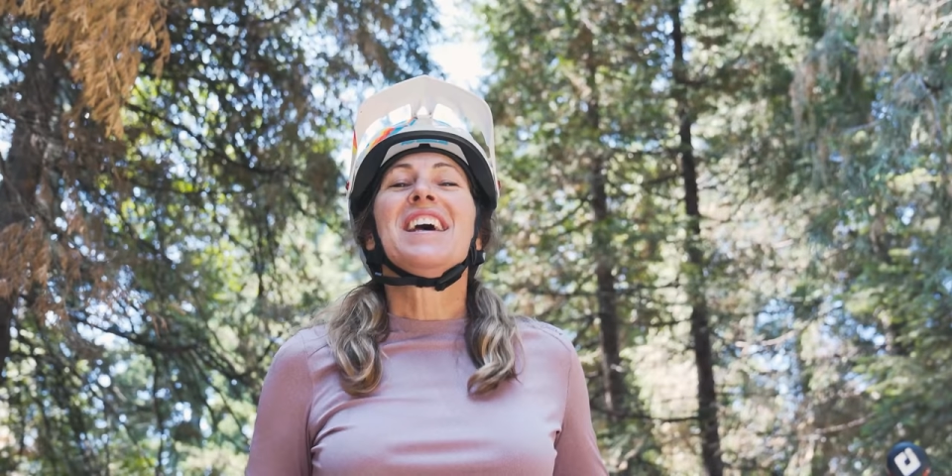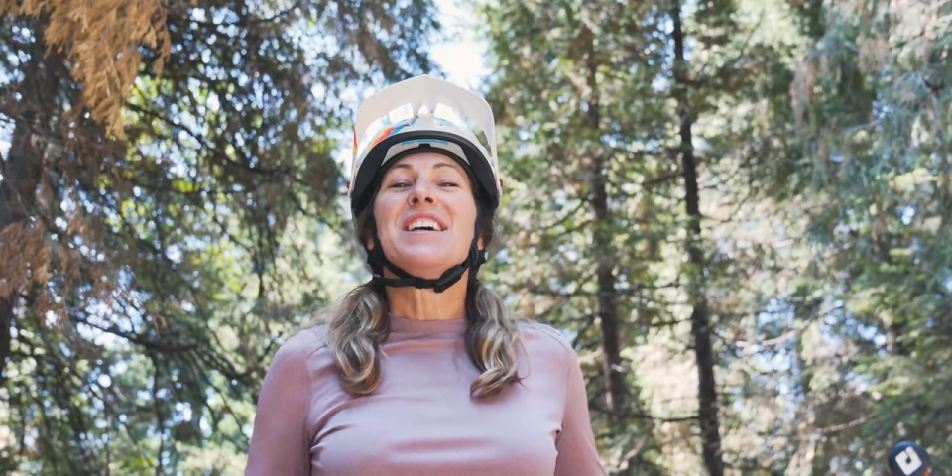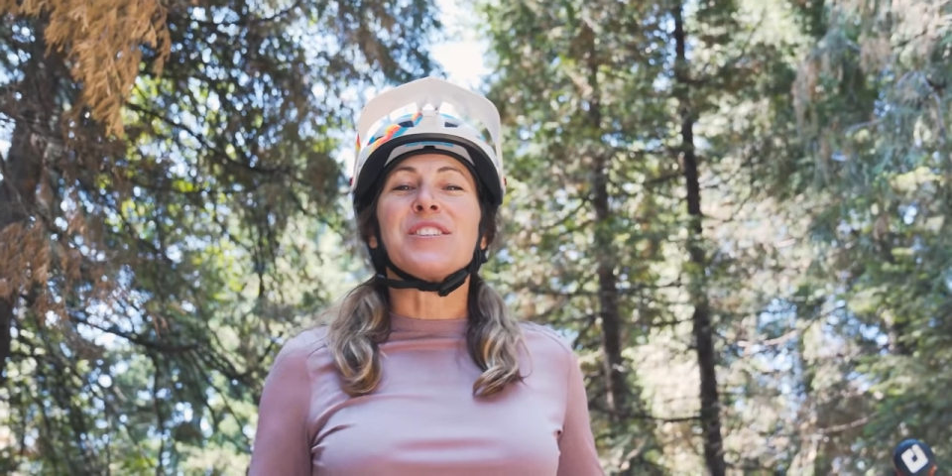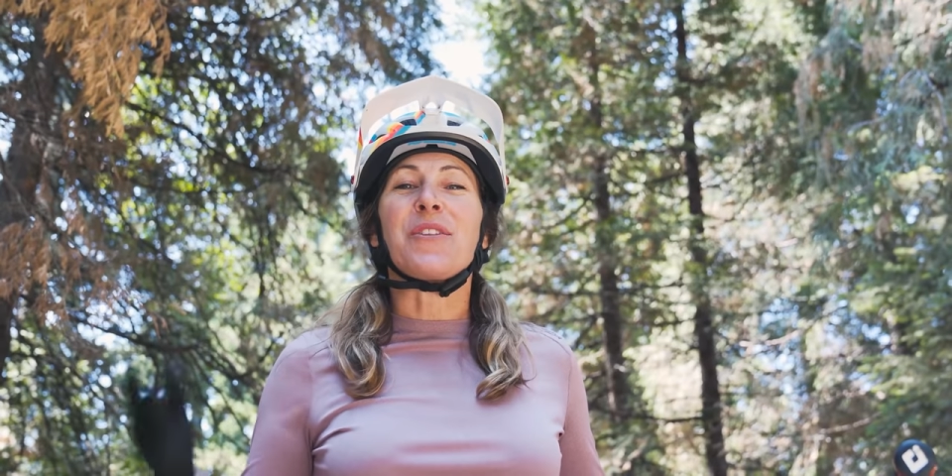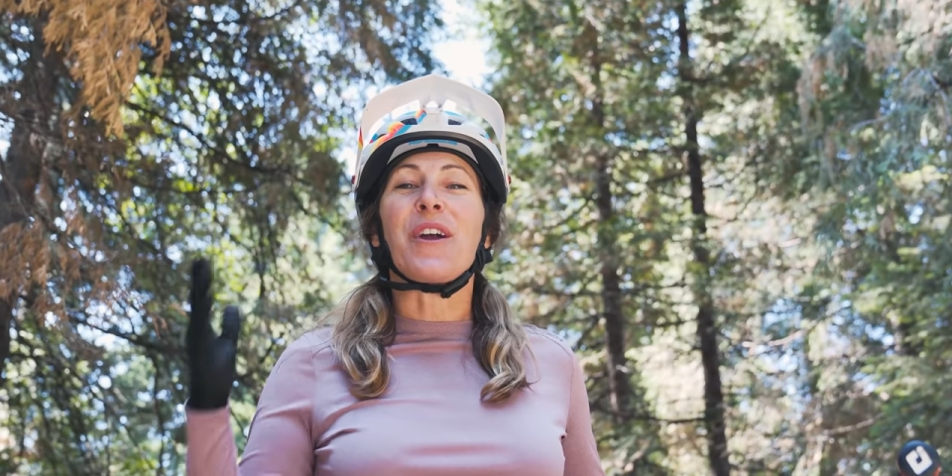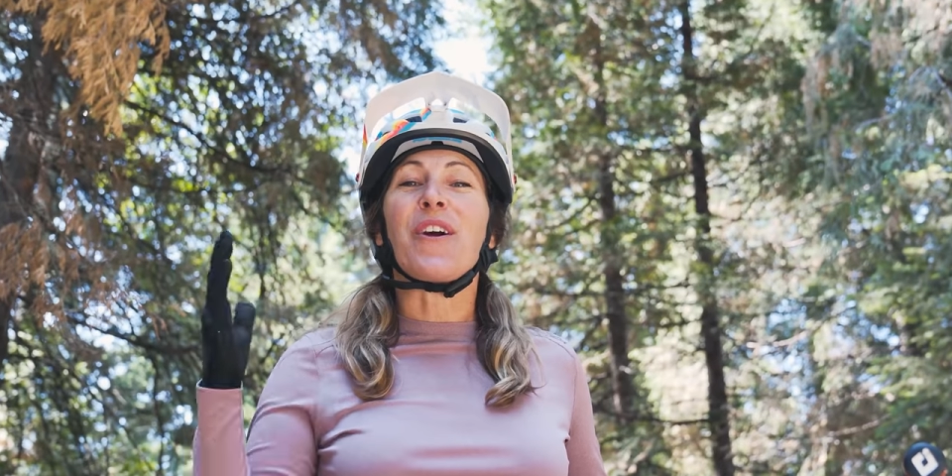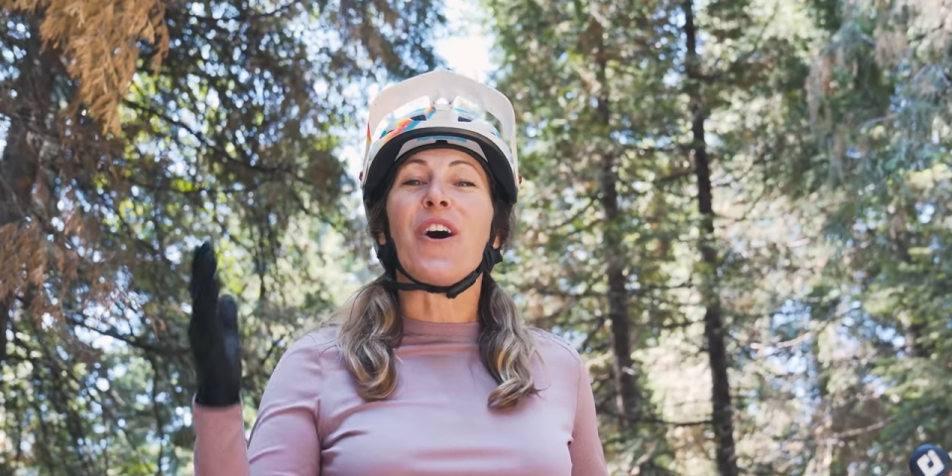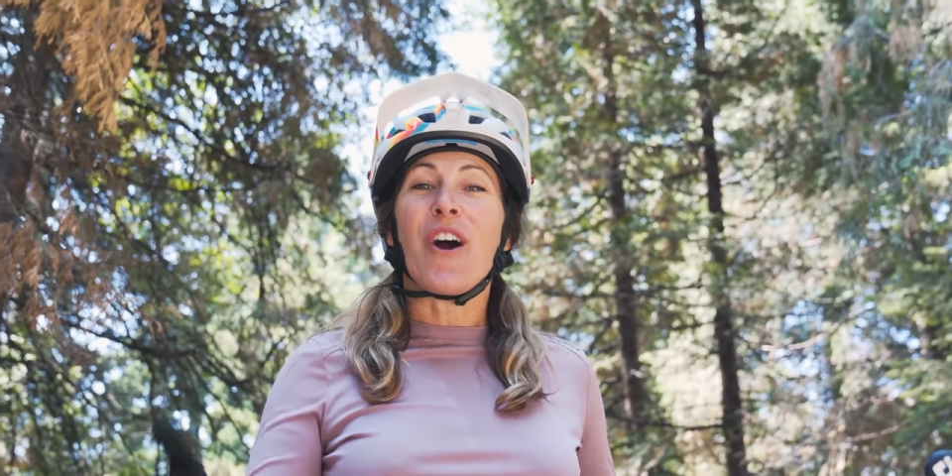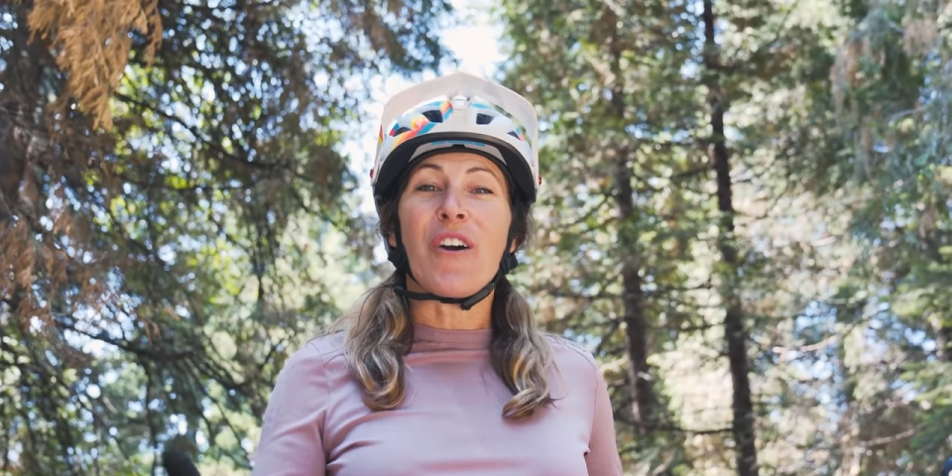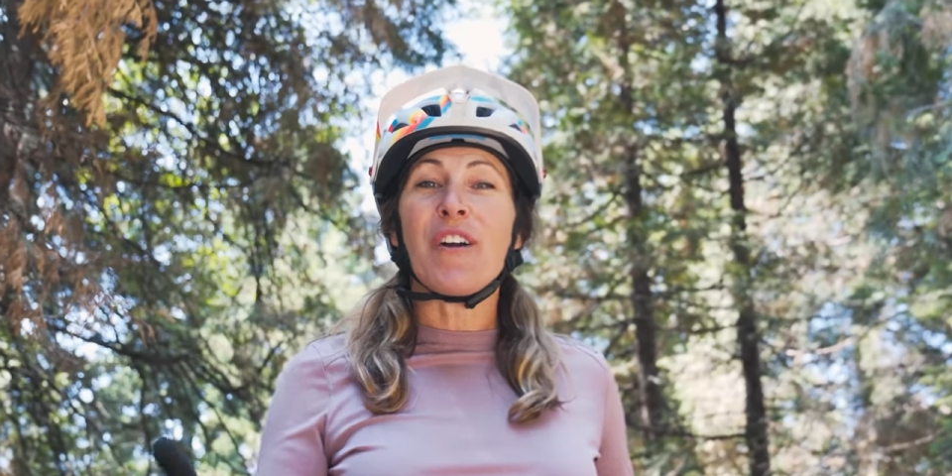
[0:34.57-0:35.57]
So there
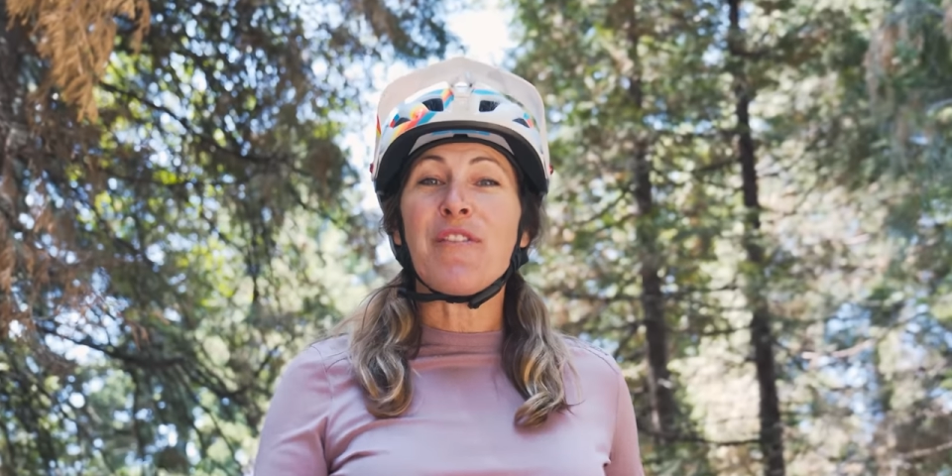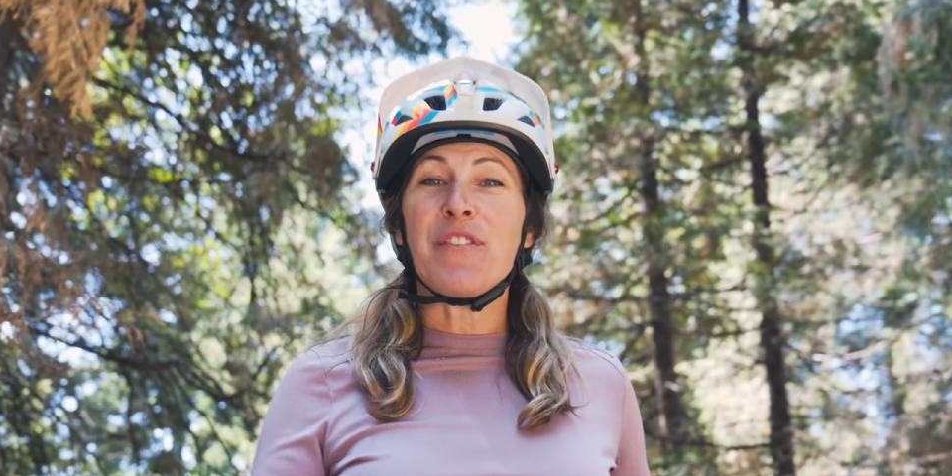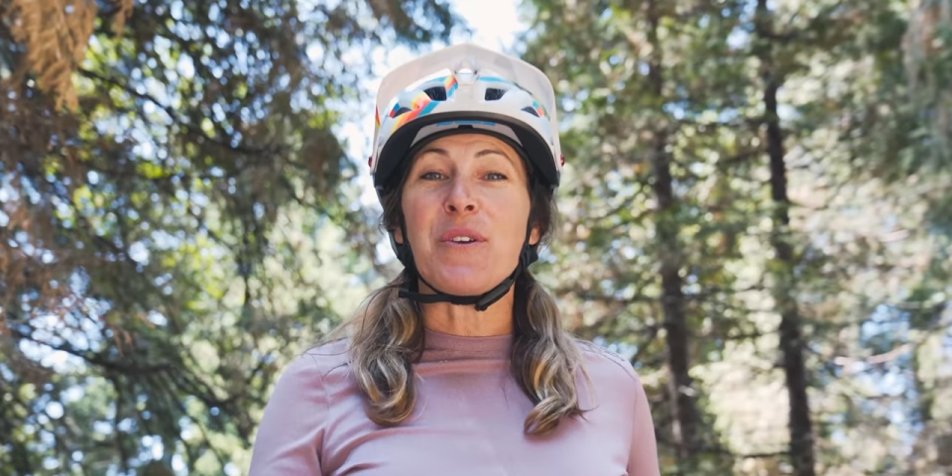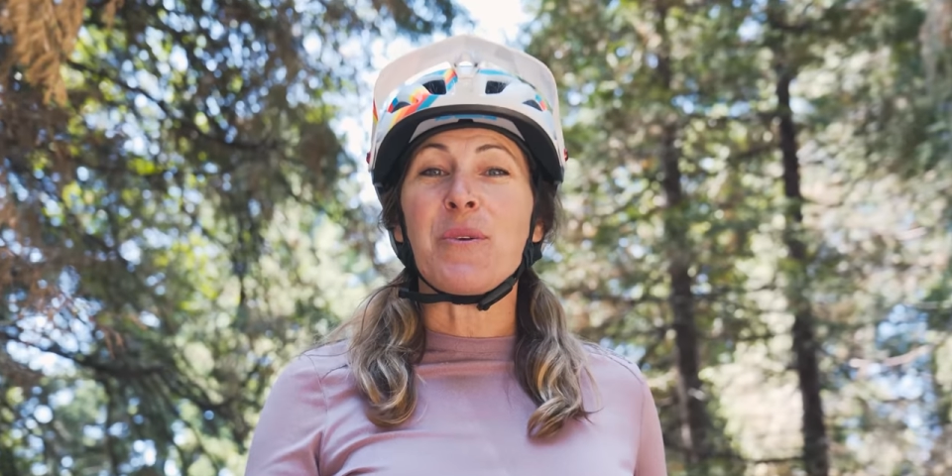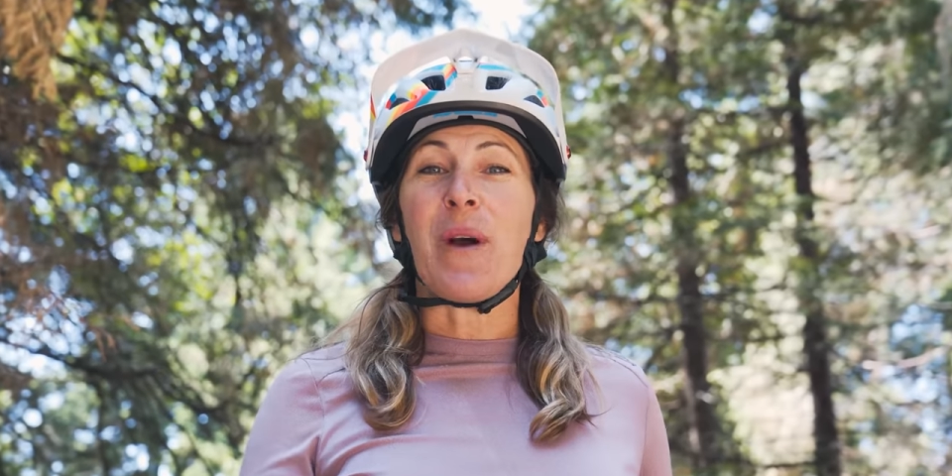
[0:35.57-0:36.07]
are a few